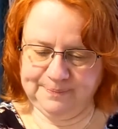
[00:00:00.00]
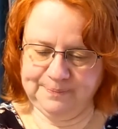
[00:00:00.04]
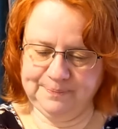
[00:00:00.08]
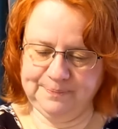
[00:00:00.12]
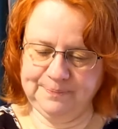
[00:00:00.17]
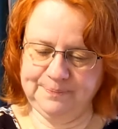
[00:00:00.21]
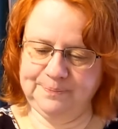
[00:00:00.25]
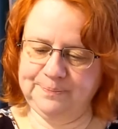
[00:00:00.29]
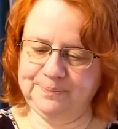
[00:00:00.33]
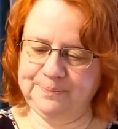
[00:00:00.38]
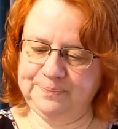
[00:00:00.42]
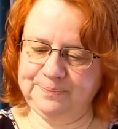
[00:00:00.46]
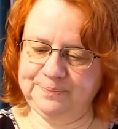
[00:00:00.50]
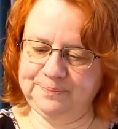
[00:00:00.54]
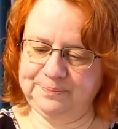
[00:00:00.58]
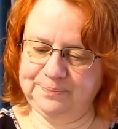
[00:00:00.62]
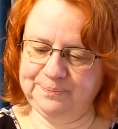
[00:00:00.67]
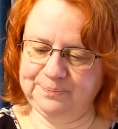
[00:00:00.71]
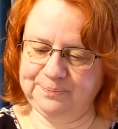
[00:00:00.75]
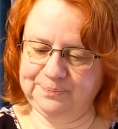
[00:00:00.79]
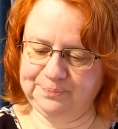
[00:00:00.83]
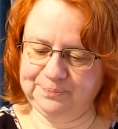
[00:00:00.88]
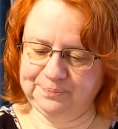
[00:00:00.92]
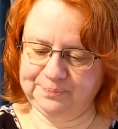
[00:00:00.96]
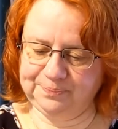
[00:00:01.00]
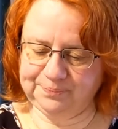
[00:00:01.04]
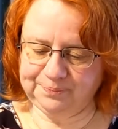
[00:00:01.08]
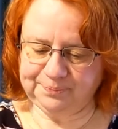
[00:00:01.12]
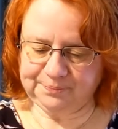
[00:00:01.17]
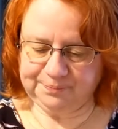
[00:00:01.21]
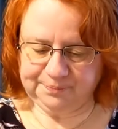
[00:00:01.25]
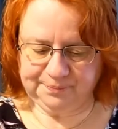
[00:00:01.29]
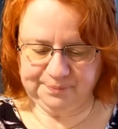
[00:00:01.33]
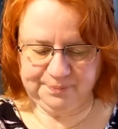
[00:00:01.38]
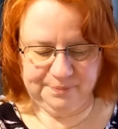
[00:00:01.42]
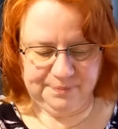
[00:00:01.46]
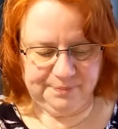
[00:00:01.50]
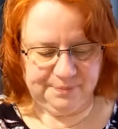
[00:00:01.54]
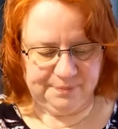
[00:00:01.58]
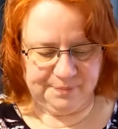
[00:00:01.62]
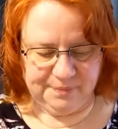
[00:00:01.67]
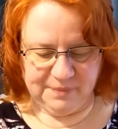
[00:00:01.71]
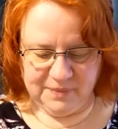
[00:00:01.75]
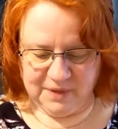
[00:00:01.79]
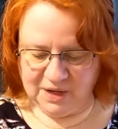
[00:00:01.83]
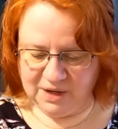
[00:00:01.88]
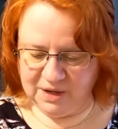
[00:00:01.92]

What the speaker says: (silence)